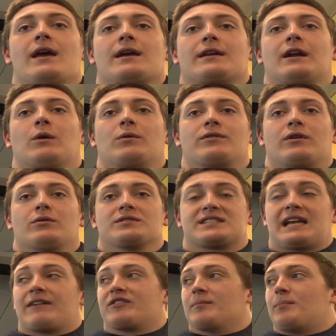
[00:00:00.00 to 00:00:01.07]
you know, when the old
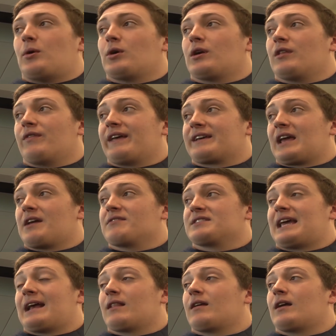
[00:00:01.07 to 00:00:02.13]
staff departed, they gave
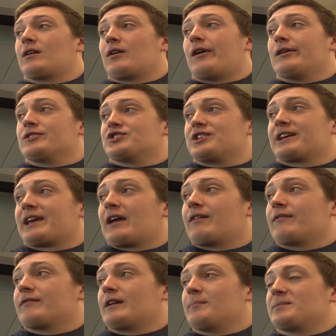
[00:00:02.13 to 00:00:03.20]
they had a lot of knowledge they
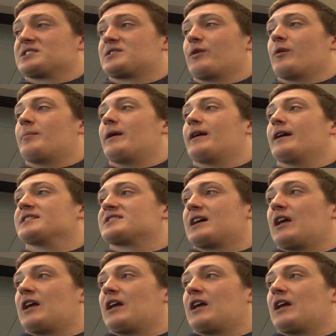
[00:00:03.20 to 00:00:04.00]
gave and bestowed upon us.